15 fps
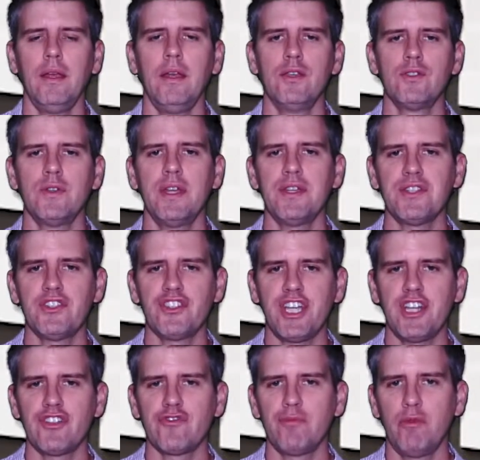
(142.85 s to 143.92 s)
So there's a
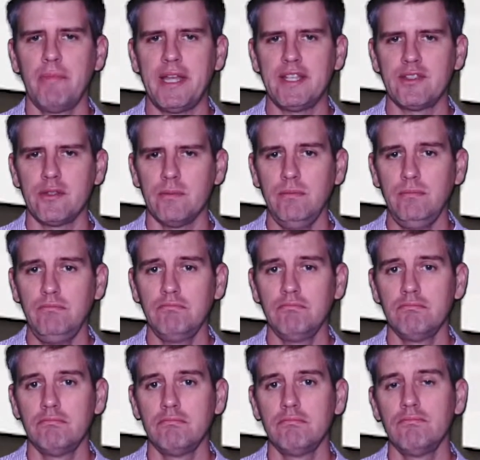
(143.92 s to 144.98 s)
change of momentum,
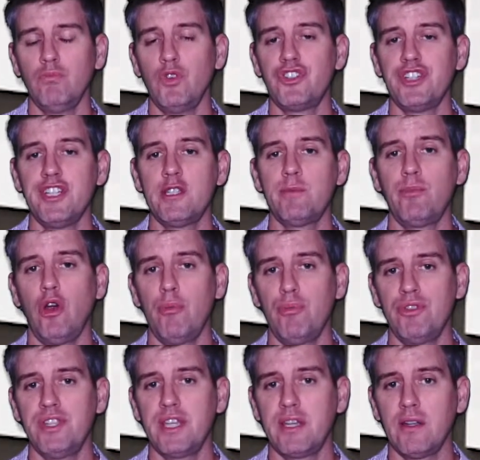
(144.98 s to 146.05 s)
which is
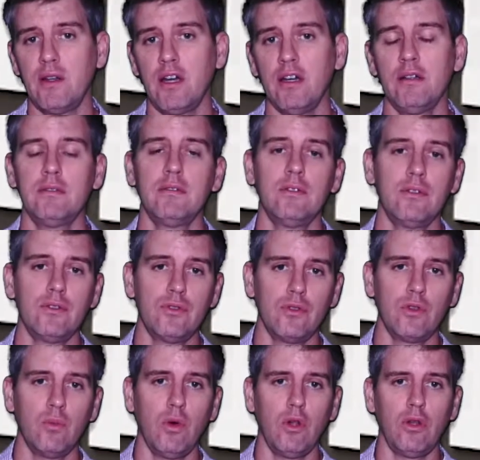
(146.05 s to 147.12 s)
perpendicular to
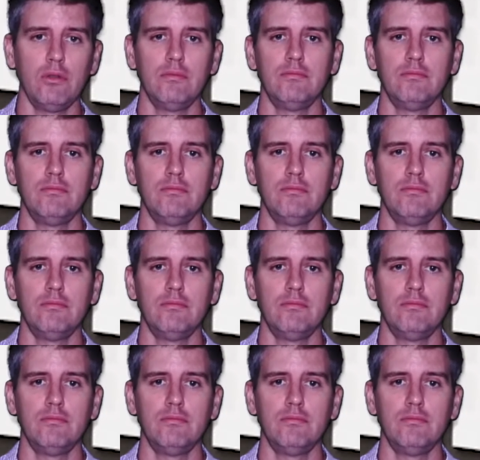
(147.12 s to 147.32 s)
the wall.